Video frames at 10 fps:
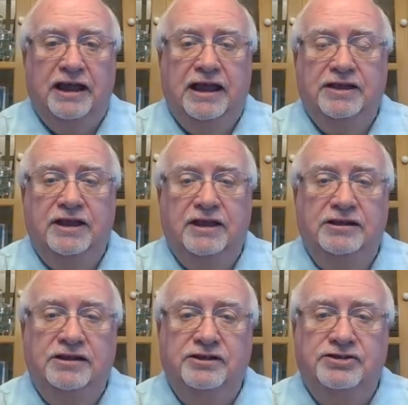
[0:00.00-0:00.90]
And
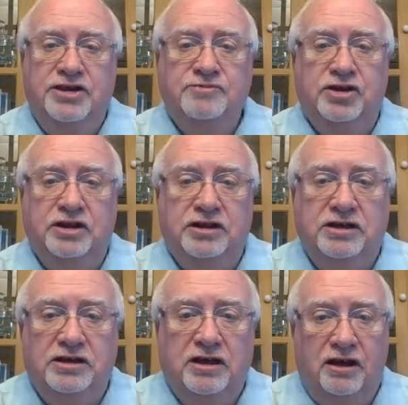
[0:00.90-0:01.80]
the subject
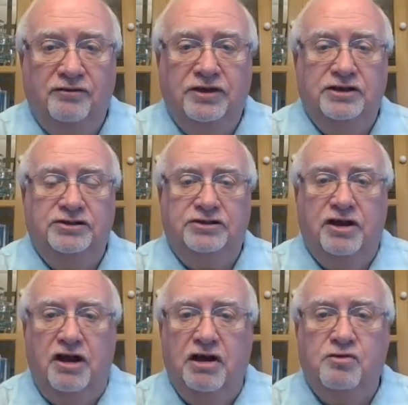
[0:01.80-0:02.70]
of his
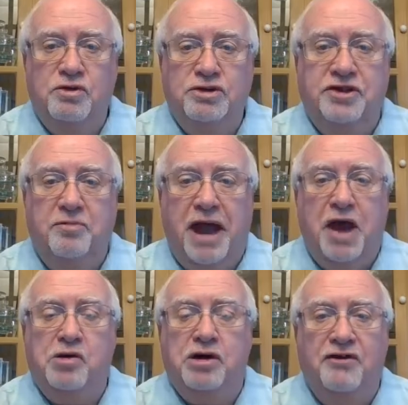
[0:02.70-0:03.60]
talk was the
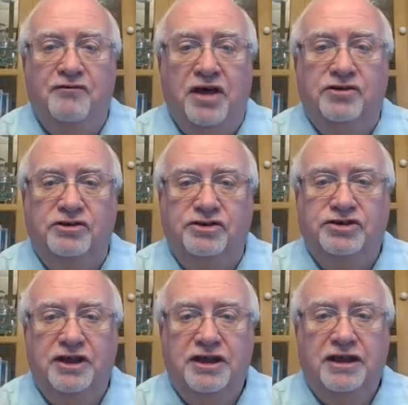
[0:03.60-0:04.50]
power of others.